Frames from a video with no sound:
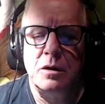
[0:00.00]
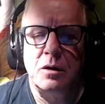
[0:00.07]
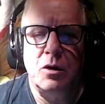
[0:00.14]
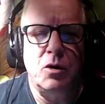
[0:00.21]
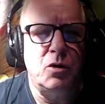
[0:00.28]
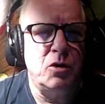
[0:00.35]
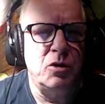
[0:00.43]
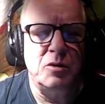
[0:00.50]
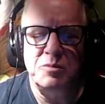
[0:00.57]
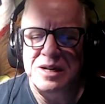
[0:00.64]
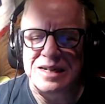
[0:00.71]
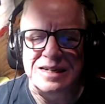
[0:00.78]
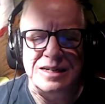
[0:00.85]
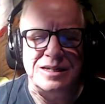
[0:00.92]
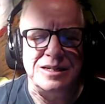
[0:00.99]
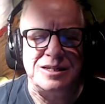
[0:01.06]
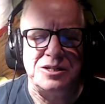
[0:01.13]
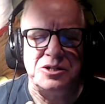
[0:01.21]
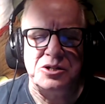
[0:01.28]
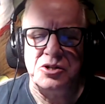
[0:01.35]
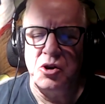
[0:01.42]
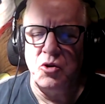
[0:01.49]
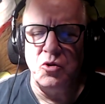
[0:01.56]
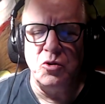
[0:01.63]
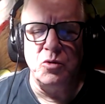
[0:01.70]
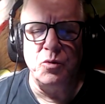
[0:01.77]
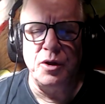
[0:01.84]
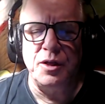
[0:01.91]
all my
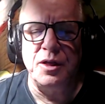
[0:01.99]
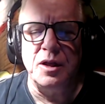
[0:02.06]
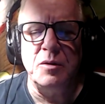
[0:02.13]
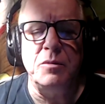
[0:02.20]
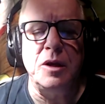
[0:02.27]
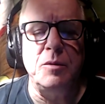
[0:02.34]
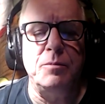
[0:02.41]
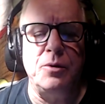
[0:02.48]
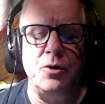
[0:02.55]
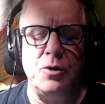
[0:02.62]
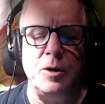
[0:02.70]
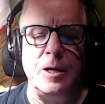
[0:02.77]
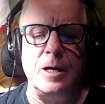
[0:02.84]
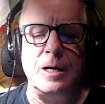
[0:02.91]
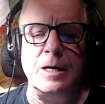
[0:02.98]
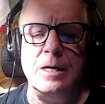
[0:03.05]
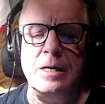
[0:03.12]
soul within me burning.